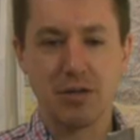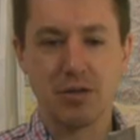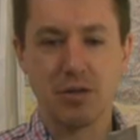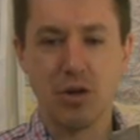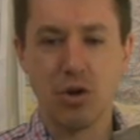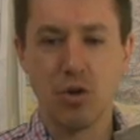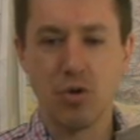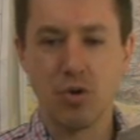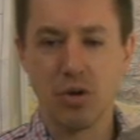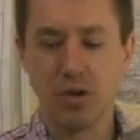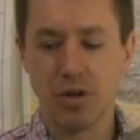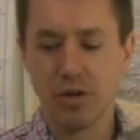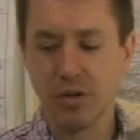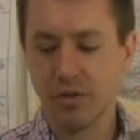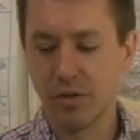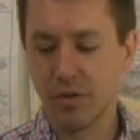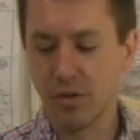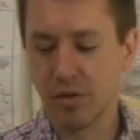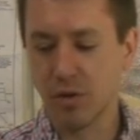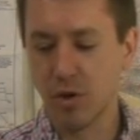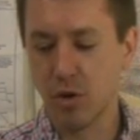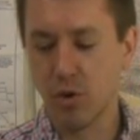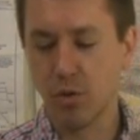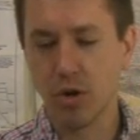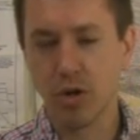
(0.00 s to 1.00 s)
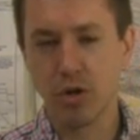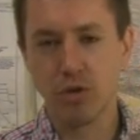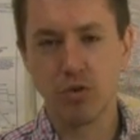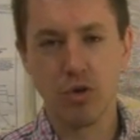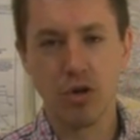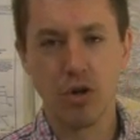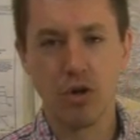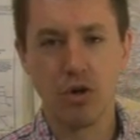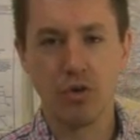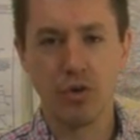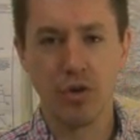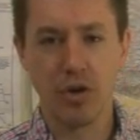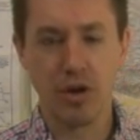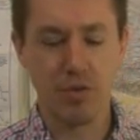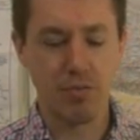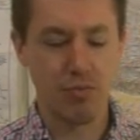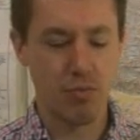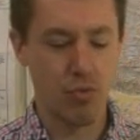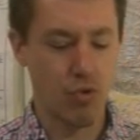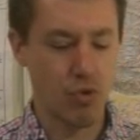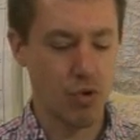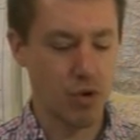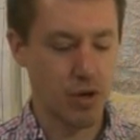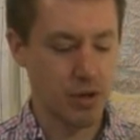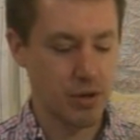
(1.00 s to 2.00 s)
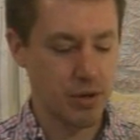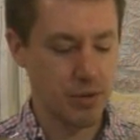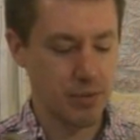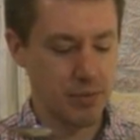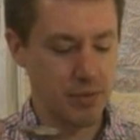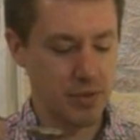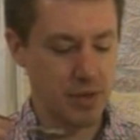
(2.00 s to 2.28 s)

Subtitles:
lower grown are more